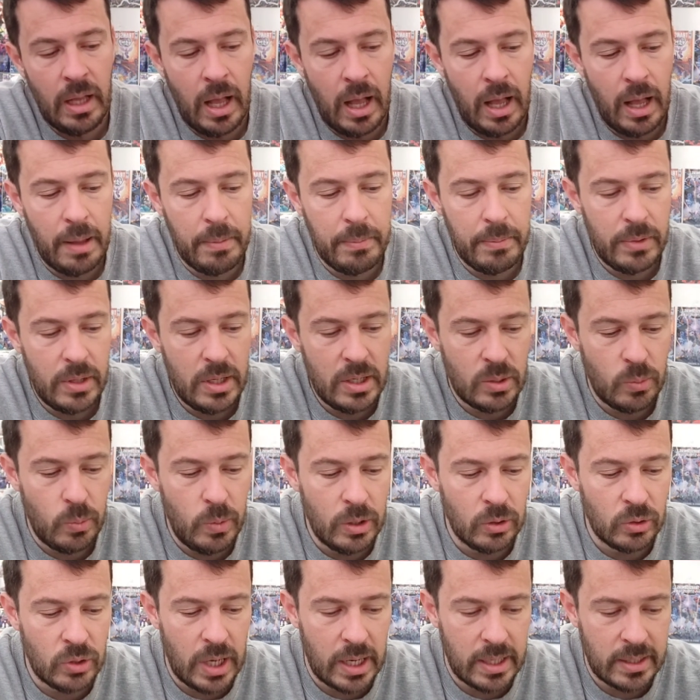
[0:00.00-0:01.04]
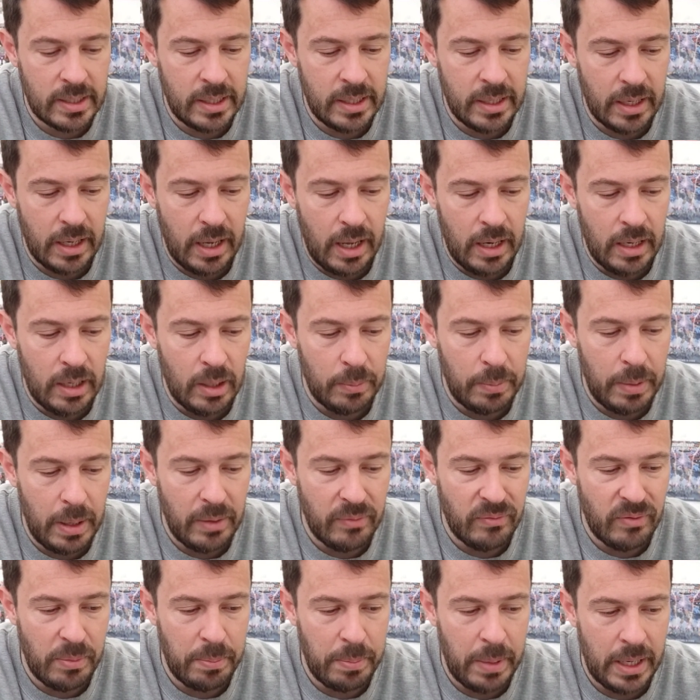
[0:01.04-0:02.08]
This wheeljack's in a little
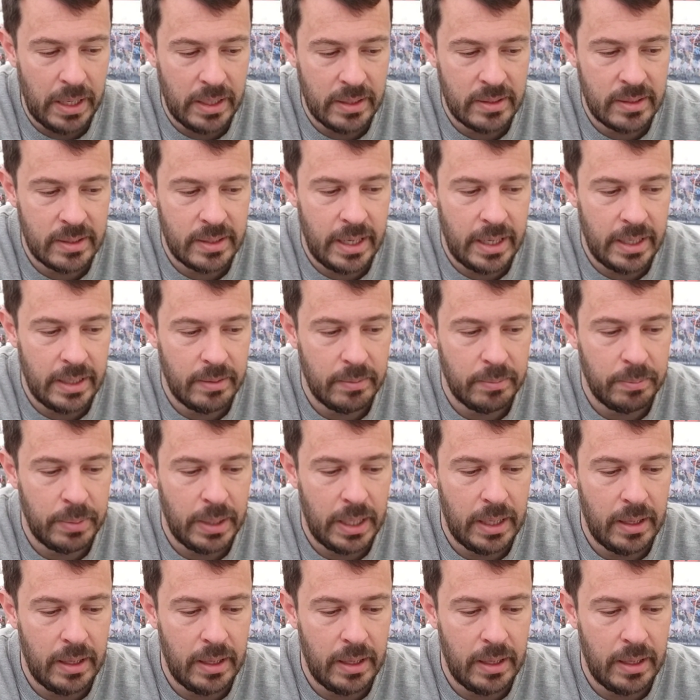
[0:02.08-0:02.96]
bit of a better state,